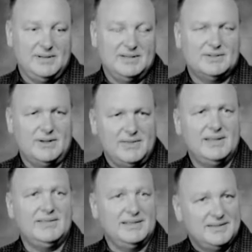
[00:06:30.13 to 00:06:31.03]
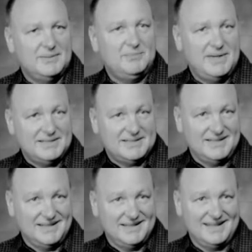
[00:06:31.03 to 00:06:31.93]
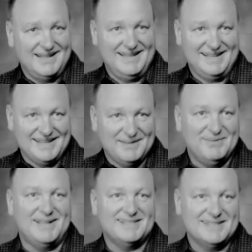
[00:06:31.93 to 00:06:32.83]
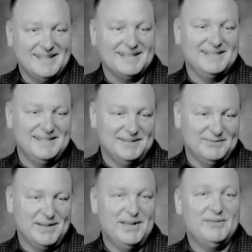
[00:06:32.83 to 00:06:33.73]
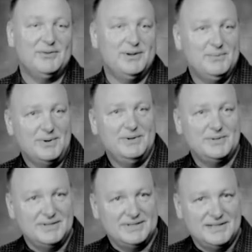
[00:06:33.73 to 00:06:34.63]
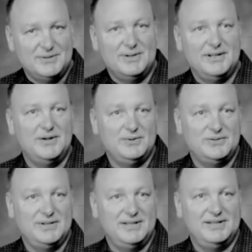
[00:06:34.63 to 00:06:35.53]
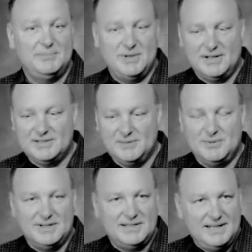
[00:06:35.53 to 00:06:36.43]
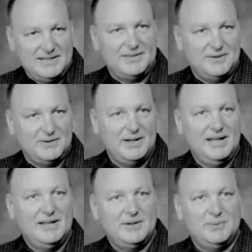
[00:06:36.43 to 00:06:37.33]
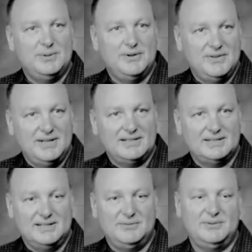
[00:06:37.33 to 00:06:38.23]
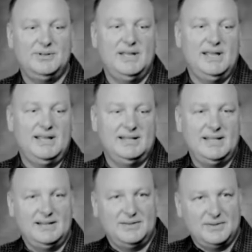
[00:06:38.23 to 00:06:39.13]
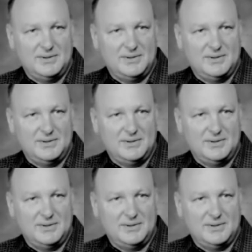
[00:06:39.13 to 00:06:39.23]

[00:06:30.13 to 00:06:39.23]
So I think that the best advice that I can give for anyone who's considering coaching because they want to take their career to the next level and take it